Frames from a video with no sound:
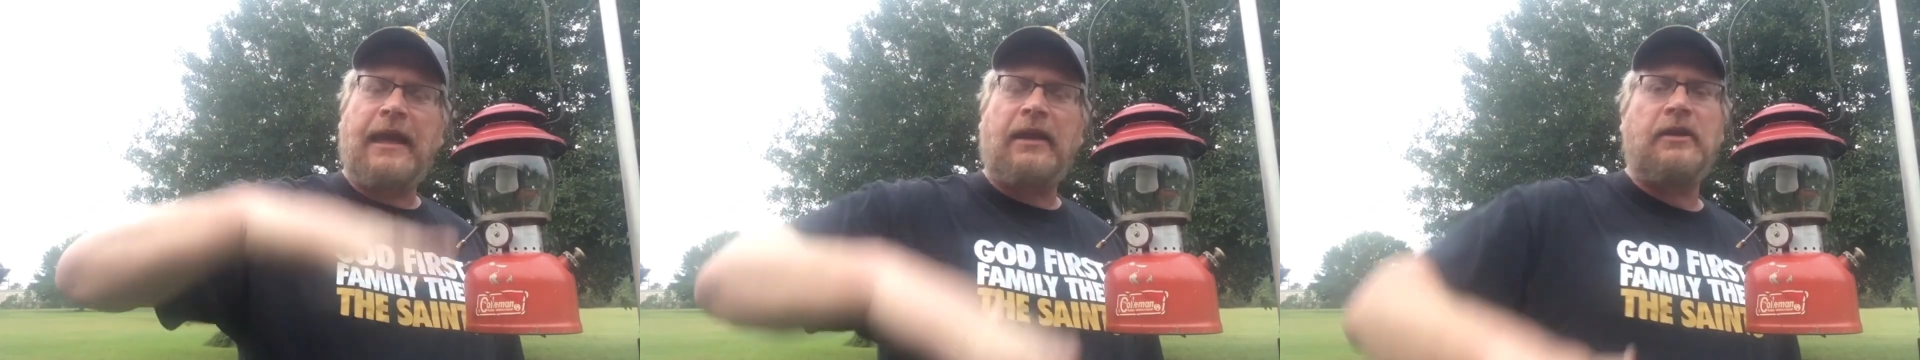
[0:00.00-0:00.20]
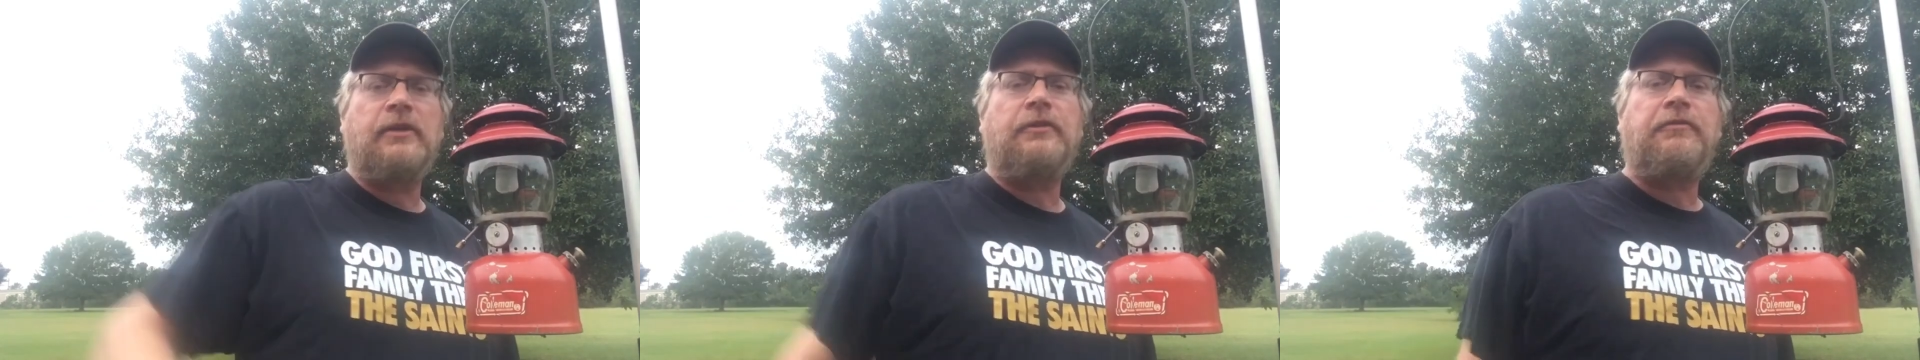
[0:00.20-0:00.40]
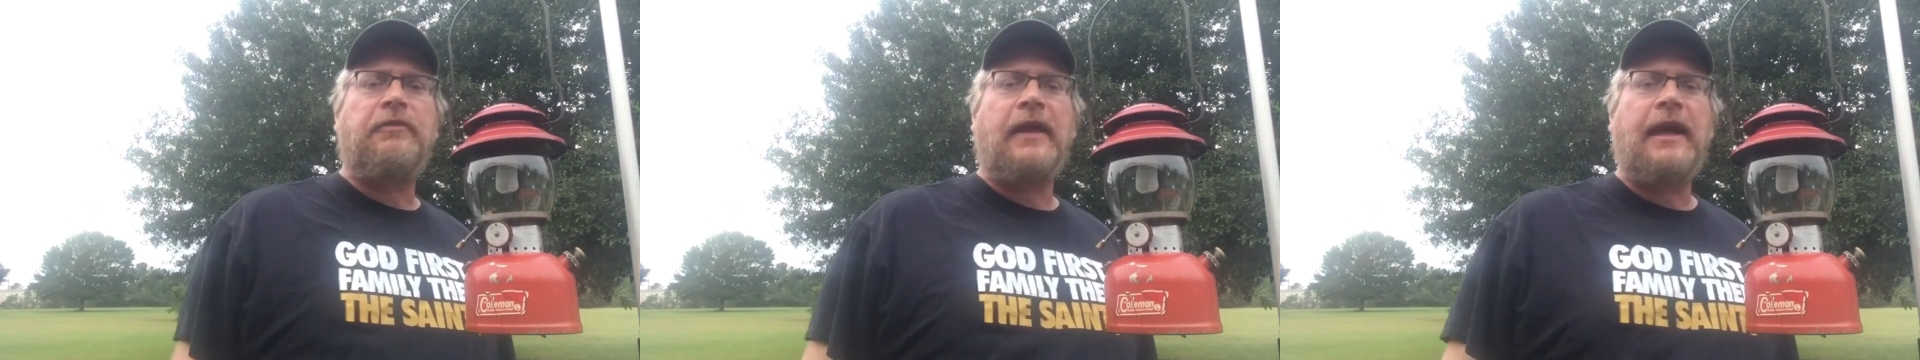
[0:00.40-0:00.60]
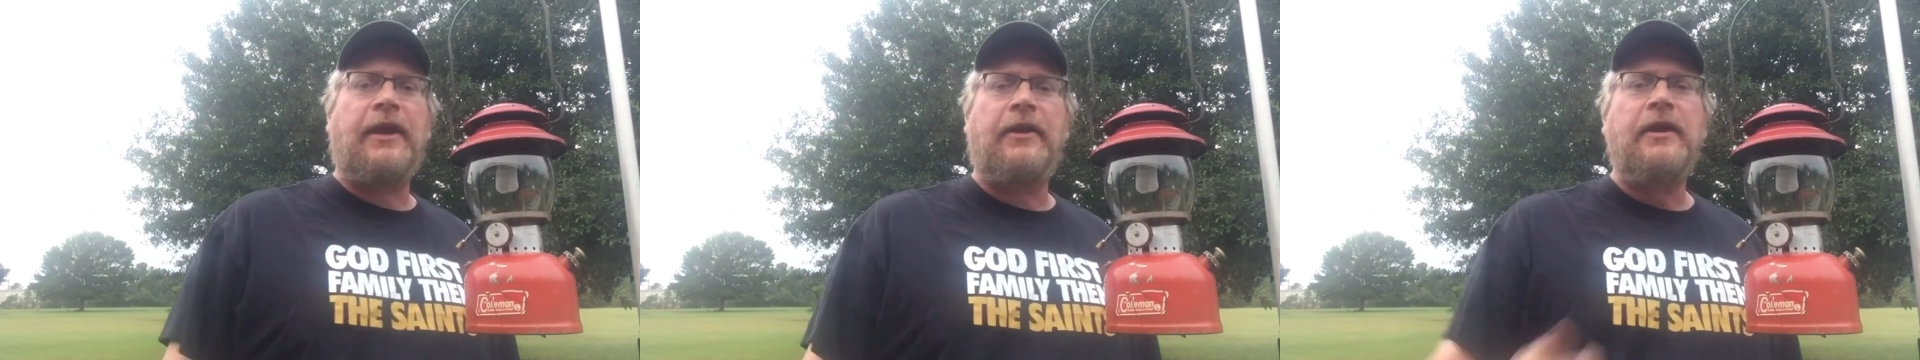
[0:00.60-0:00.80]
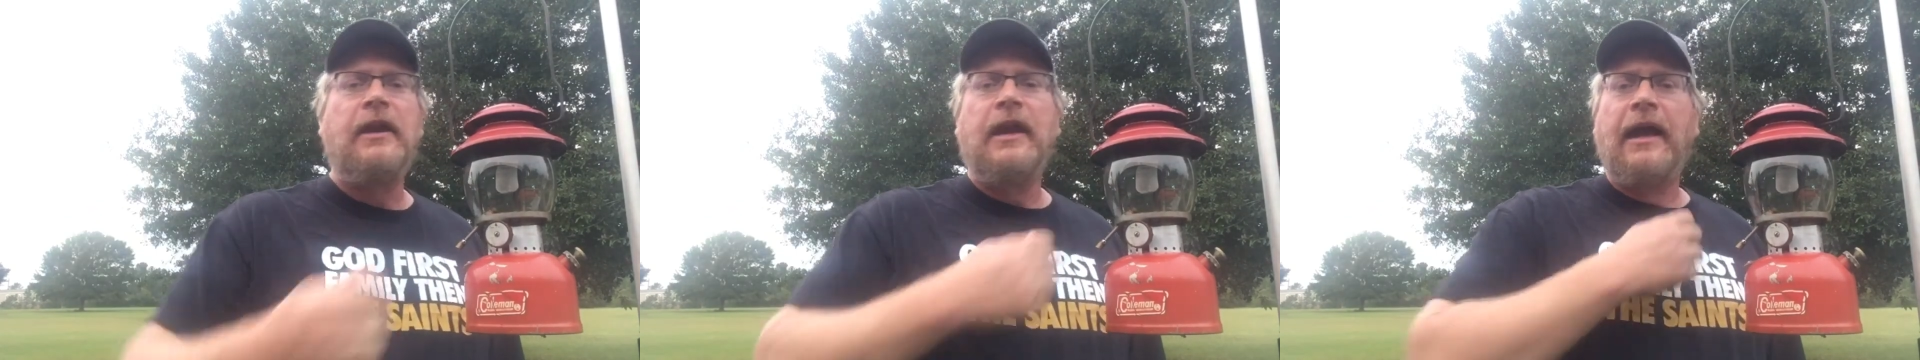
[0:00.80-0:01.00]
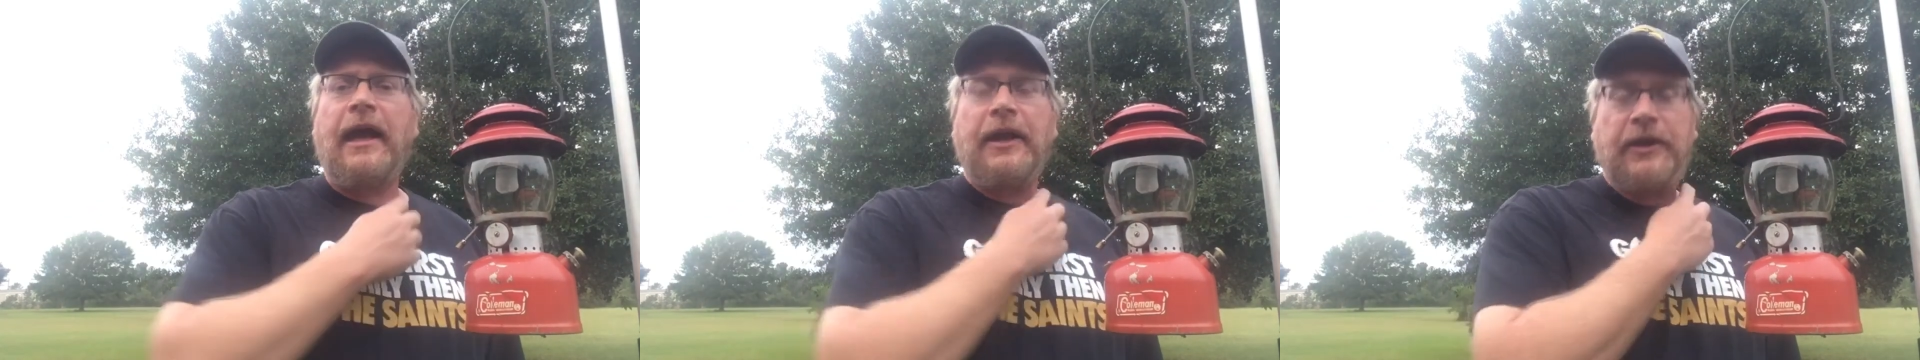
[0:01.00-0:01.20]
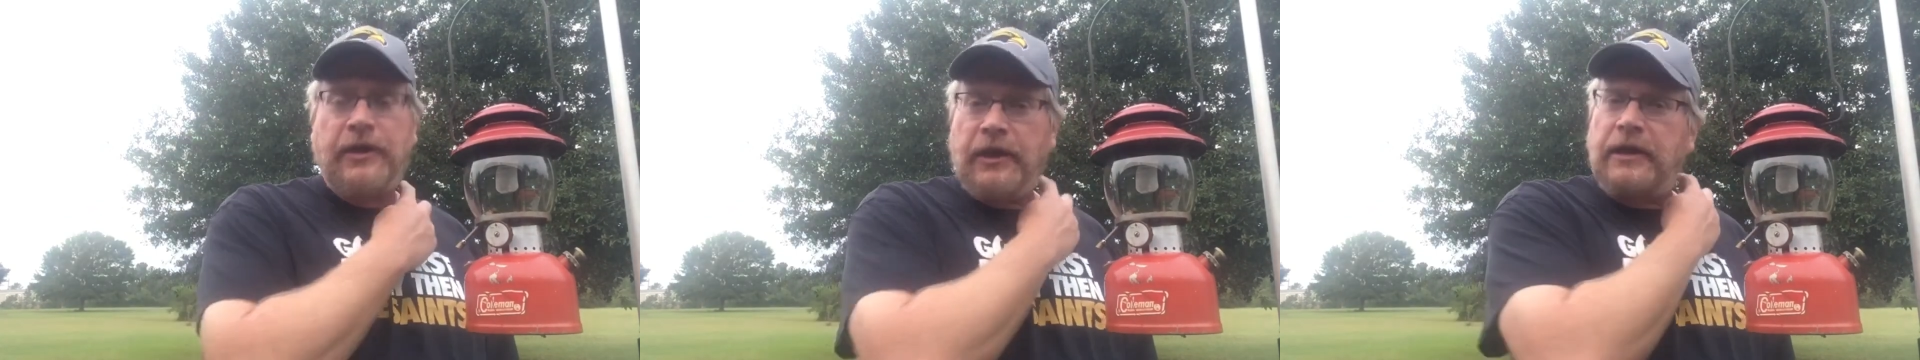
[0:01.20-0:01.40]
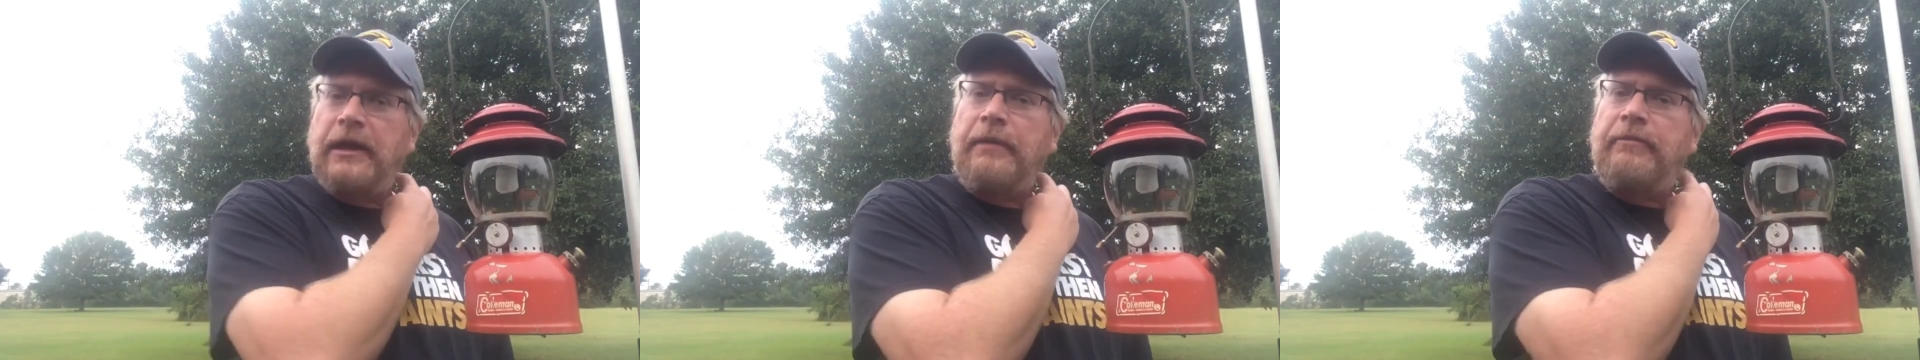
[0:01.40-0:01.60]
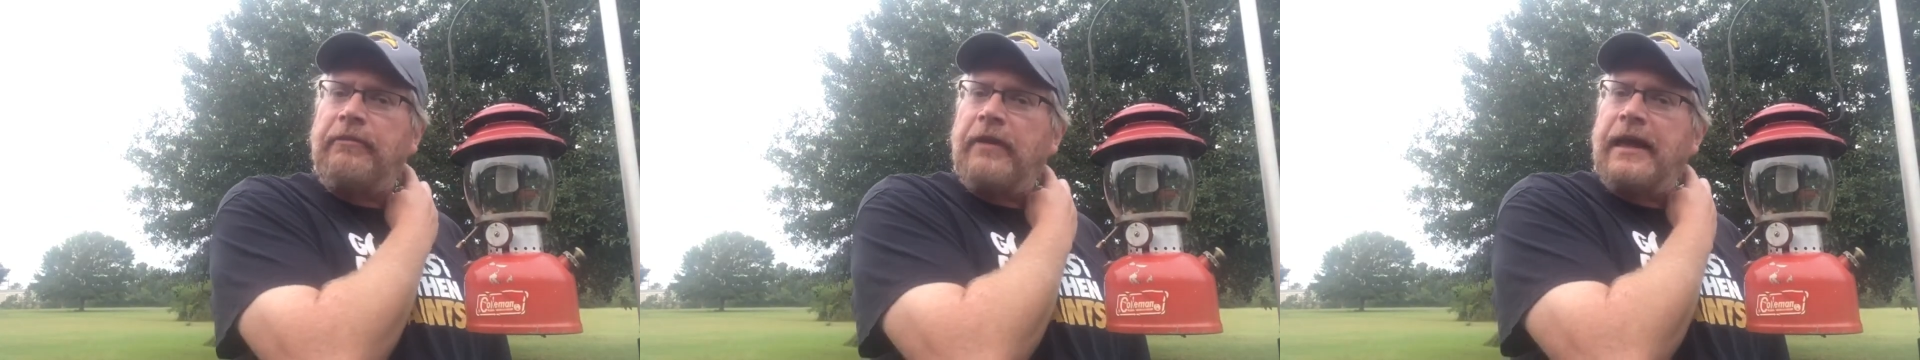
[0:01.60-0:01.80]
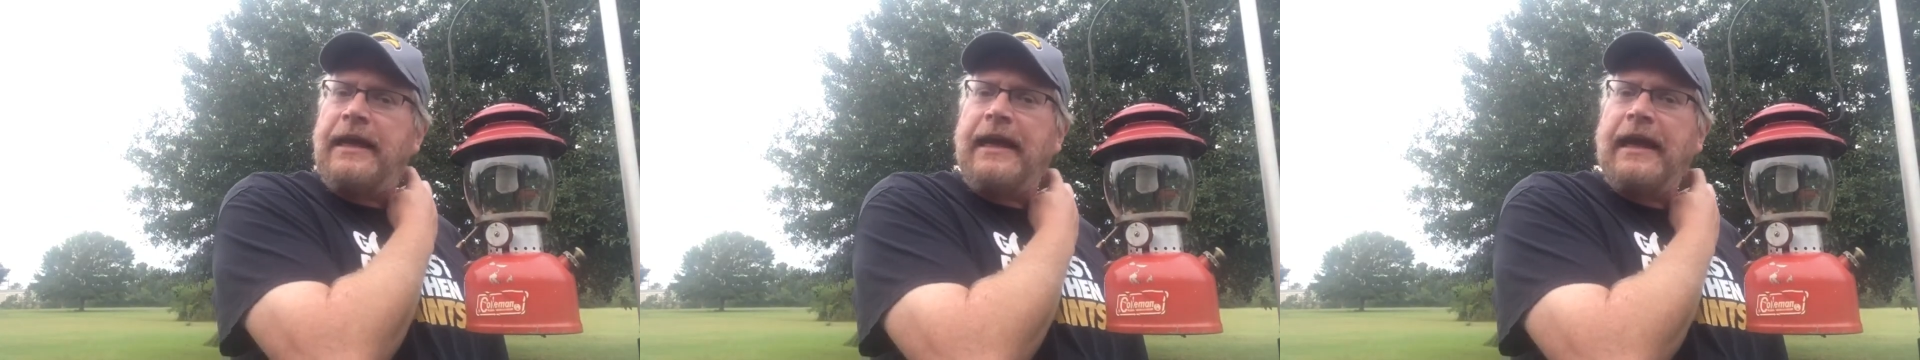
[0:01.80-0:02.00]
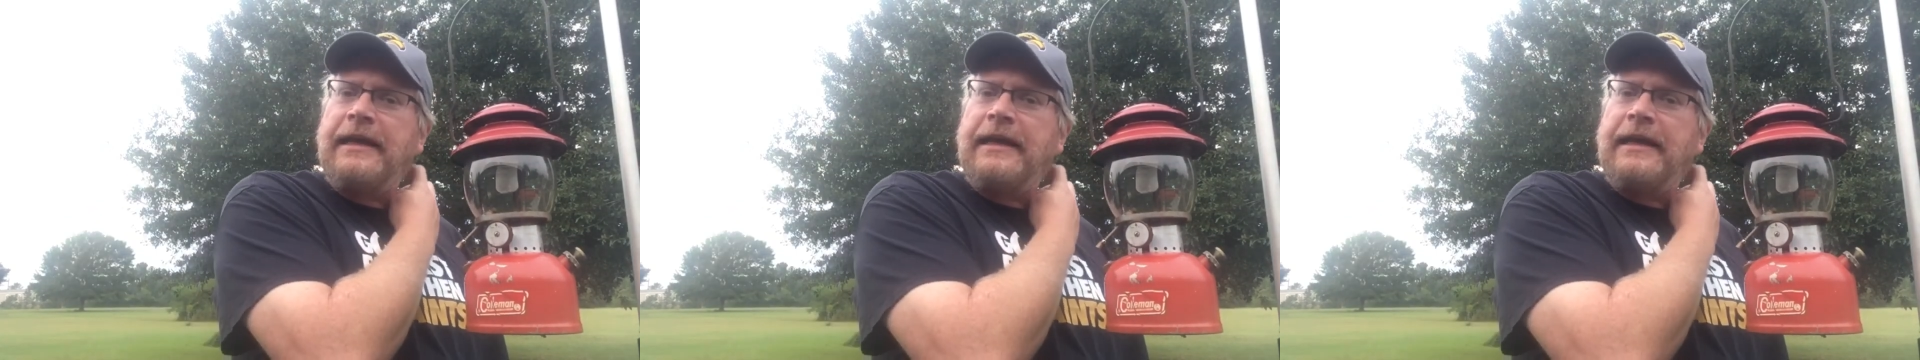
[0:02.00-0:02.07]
out a little flatter and cook up flaky.